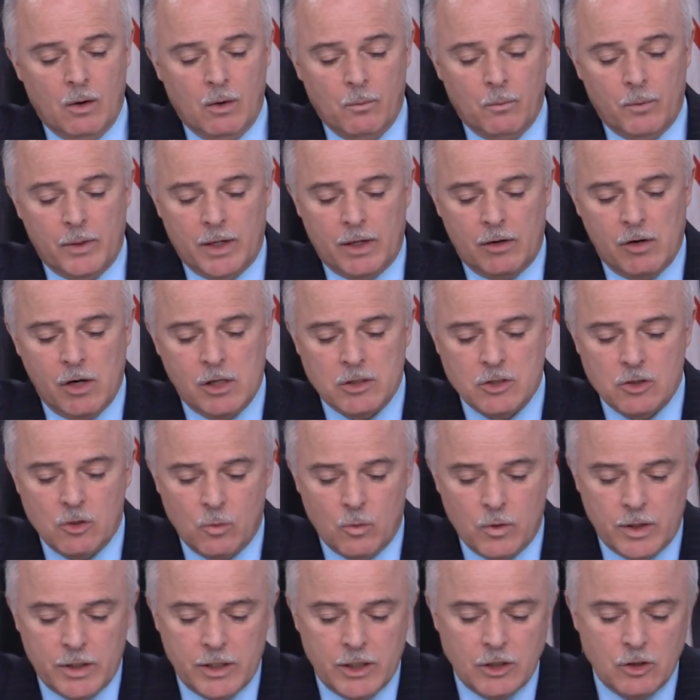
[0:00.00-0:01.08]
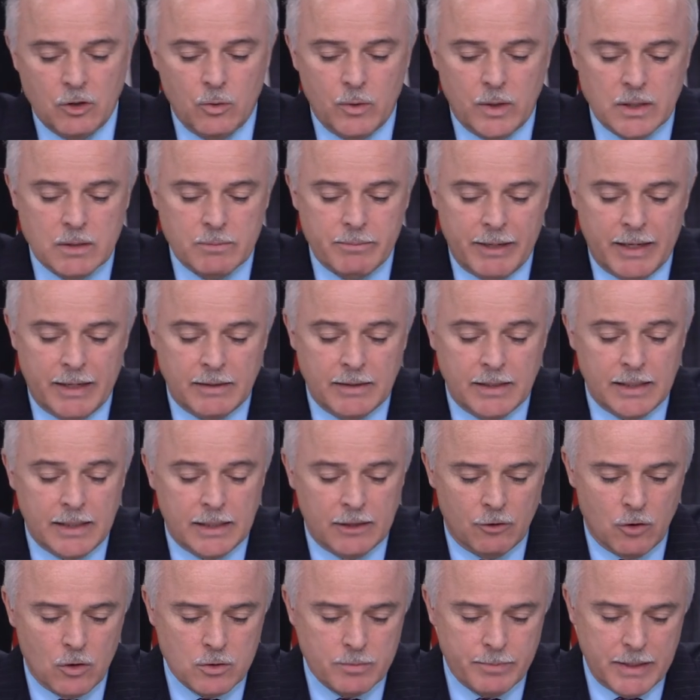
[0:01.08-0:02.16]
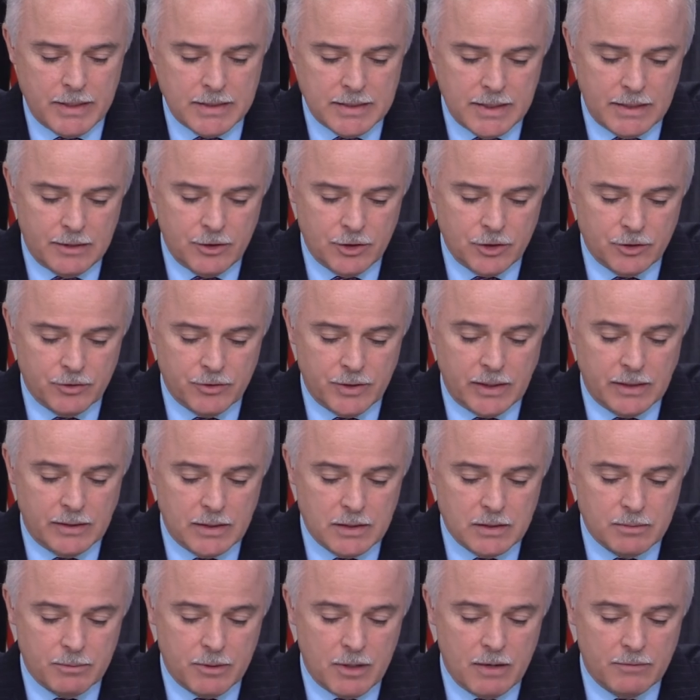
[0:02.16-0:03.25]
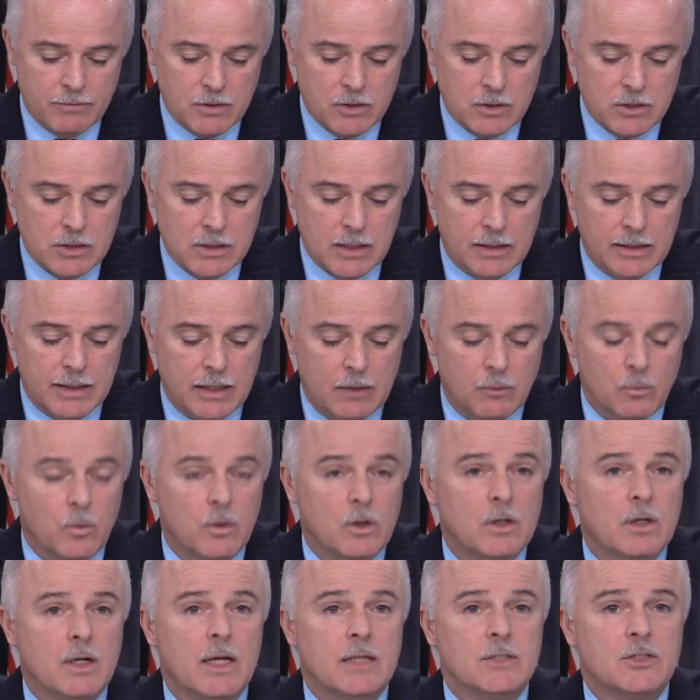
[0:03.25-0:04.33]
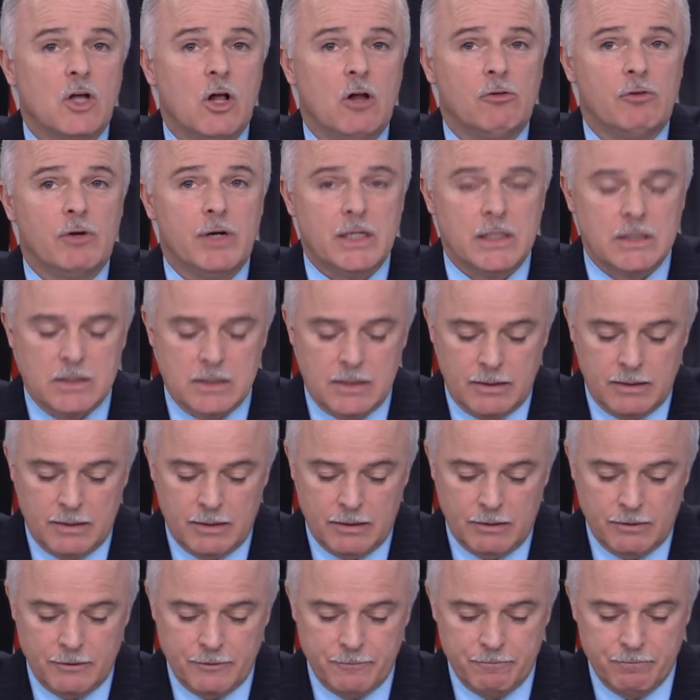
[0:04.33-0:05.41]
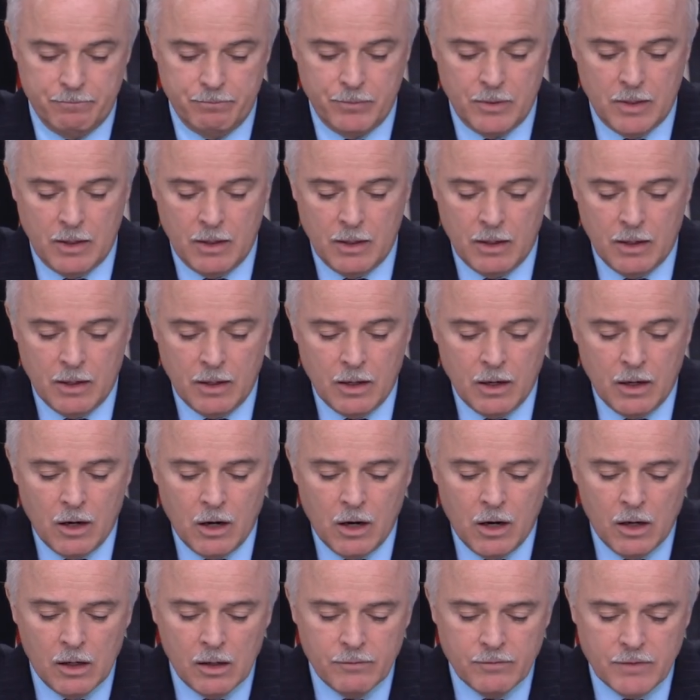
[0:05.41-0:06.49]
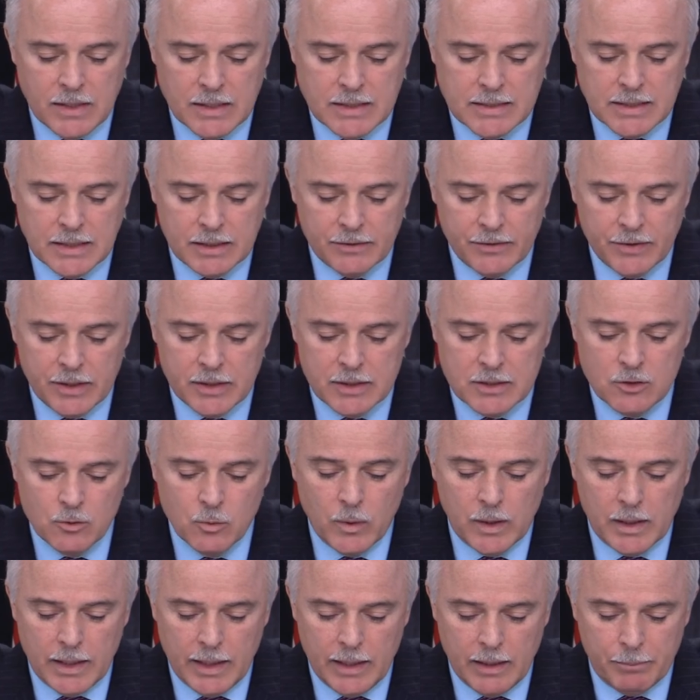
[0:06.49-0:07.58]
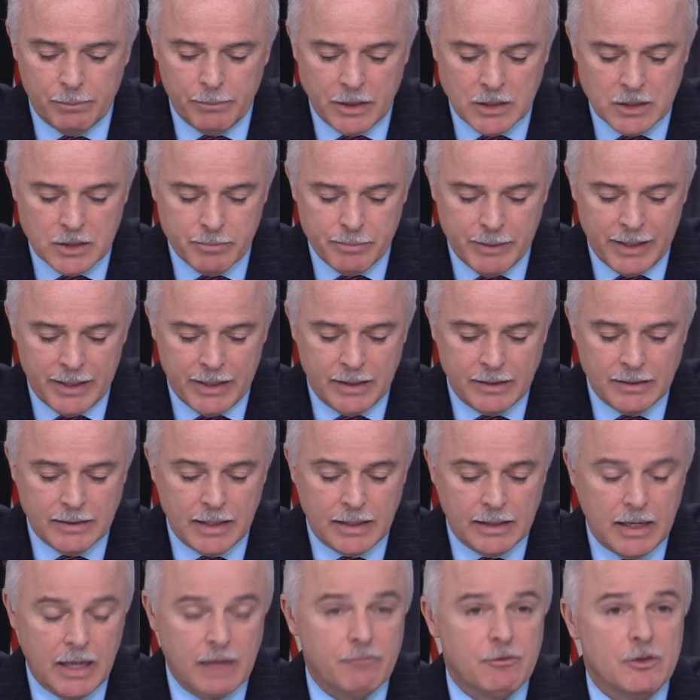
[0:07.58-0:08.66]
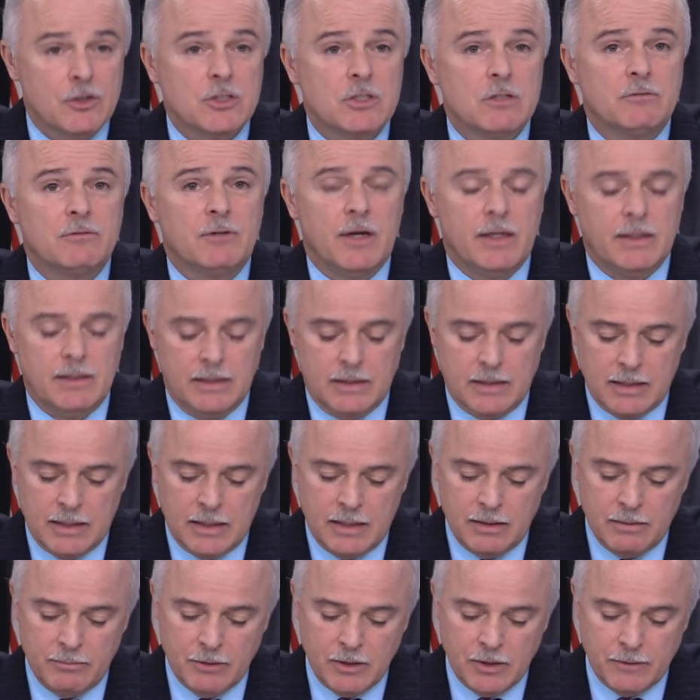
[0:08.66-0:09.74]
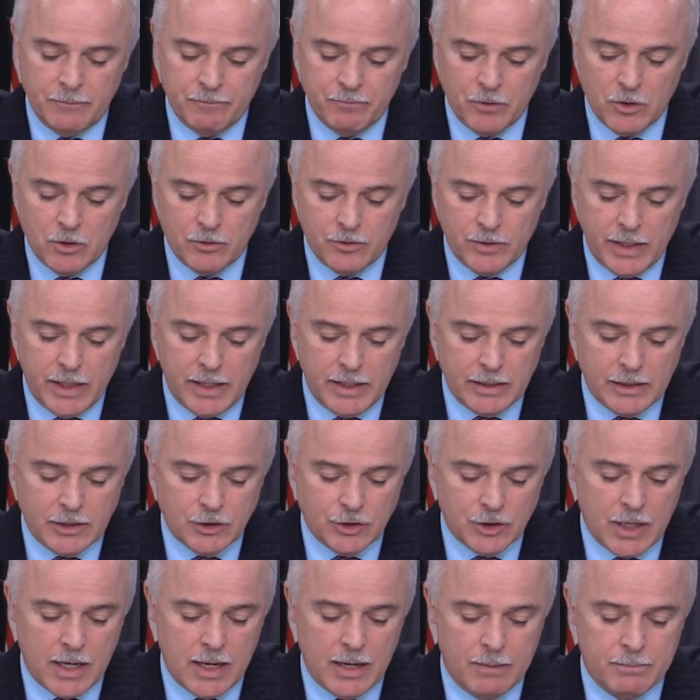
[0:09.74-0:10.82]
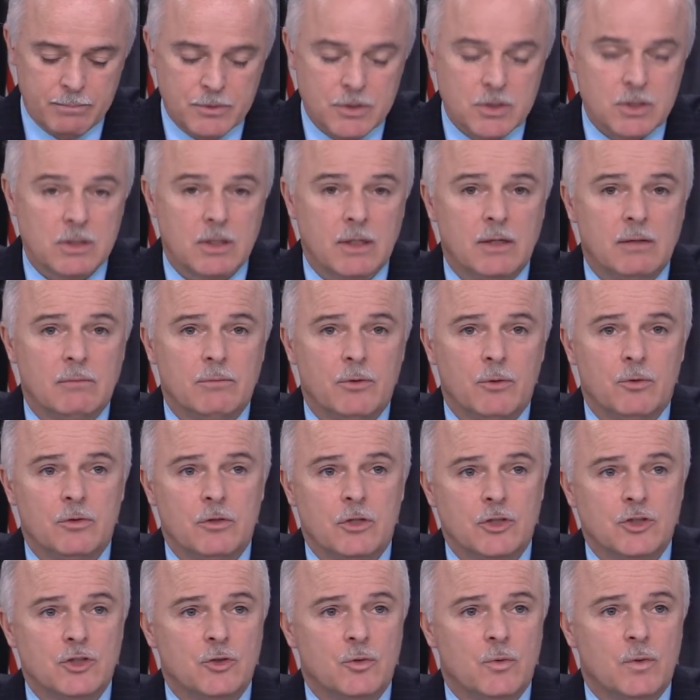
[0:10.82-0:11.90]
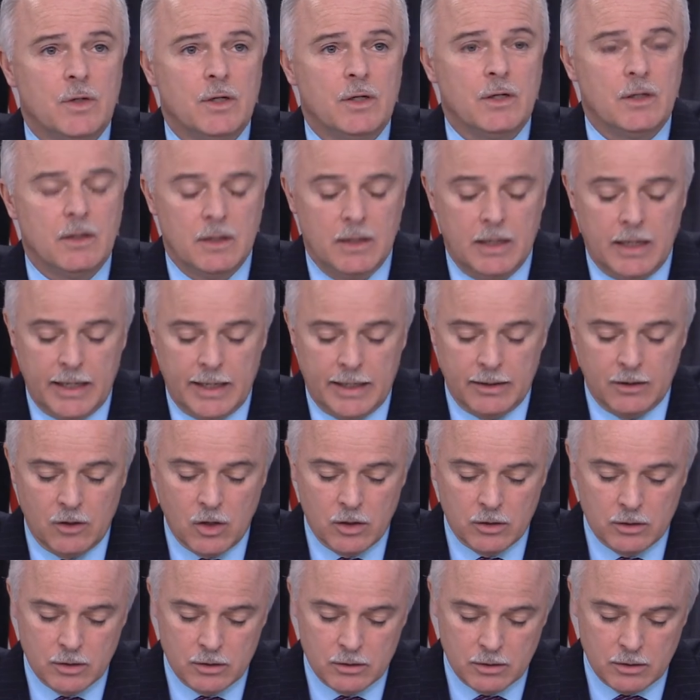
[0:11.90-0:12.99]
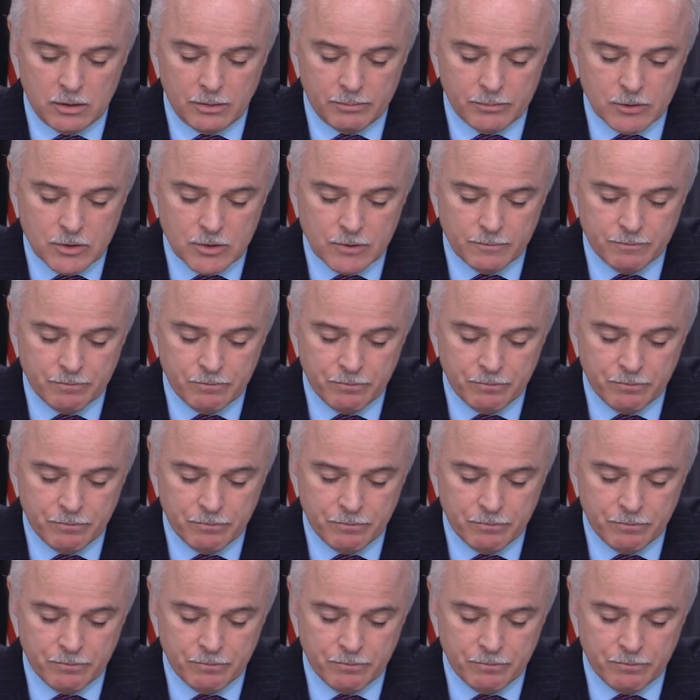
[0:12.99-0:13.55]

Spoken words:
We are also working to expand the aerospace industry in this province, and that work has already started. All of these areas will help expand and diversify the economy, creating jobs in both the short and longer terms.